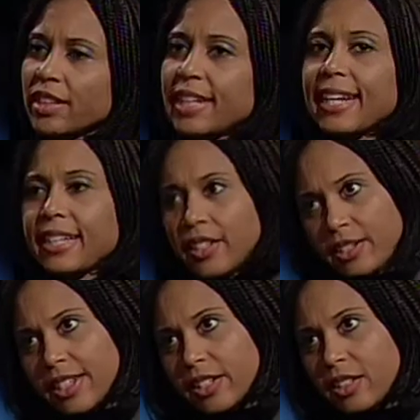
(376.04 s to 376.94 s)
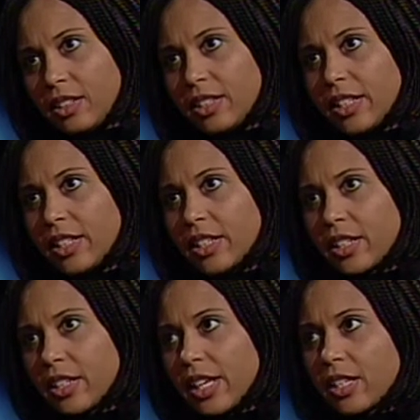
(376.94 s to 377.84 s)
gotten international
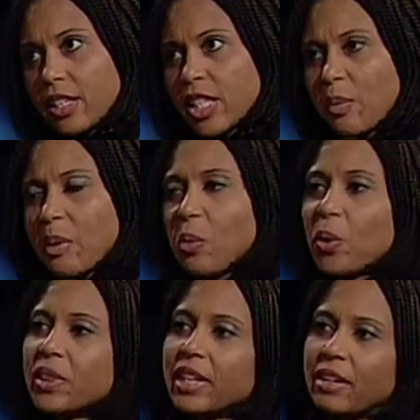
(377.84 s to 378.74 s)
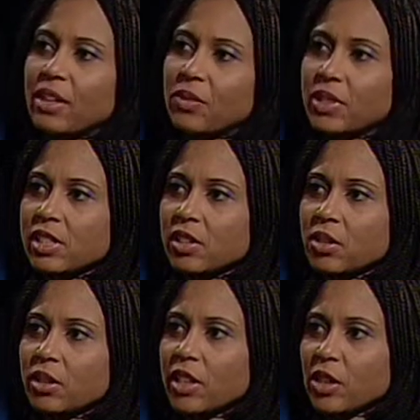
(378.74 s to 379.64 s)
attention. That the same report that I referenced
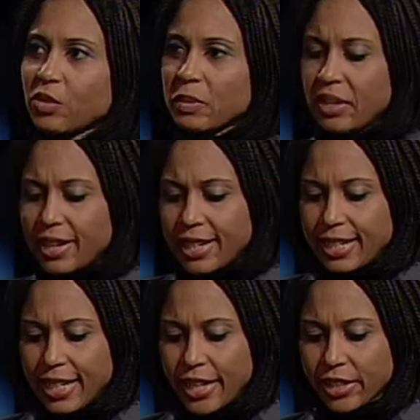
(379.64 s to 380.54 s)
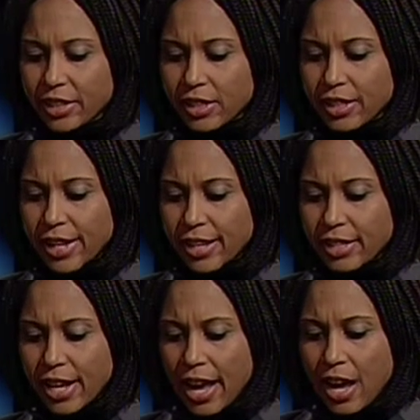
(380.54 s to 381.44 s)
earlier from the United Nations
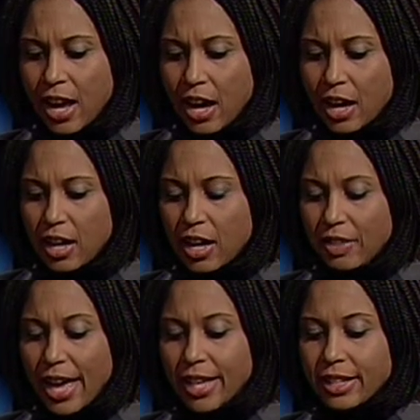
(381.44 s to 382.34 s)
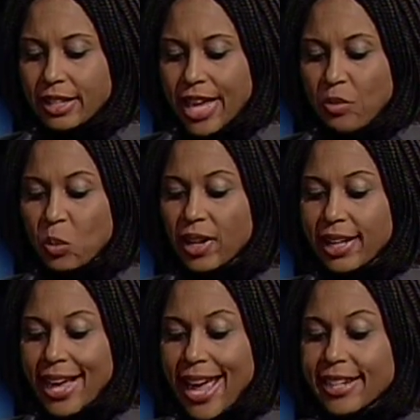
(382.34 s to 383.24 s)
says that they
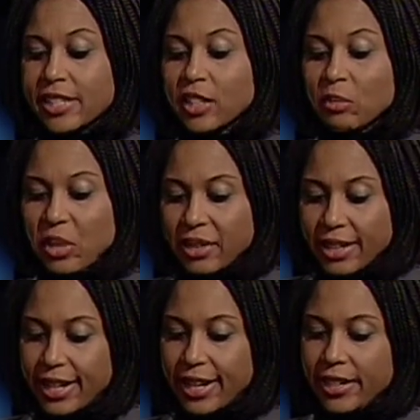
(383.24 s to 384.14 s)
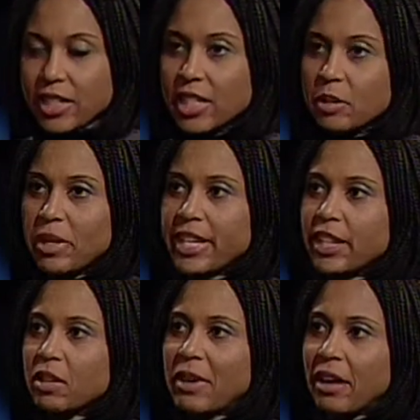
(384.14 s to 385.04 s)
really excommunicate, this is
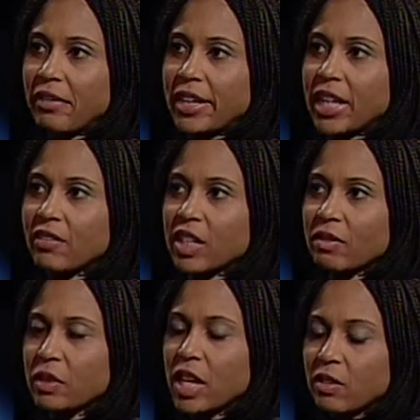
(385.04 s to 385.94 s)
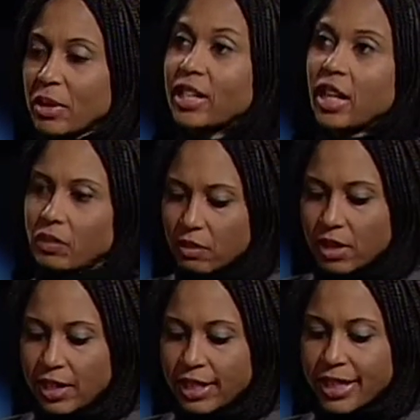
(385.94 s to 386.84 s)
speaking about the government of
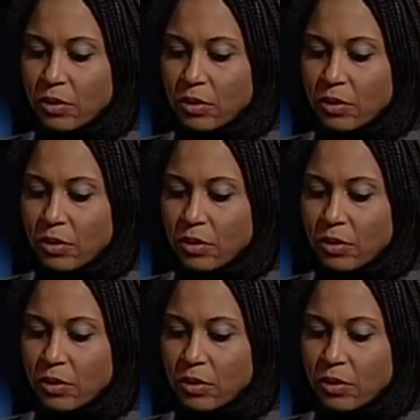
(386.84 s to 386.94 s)
Iran, that they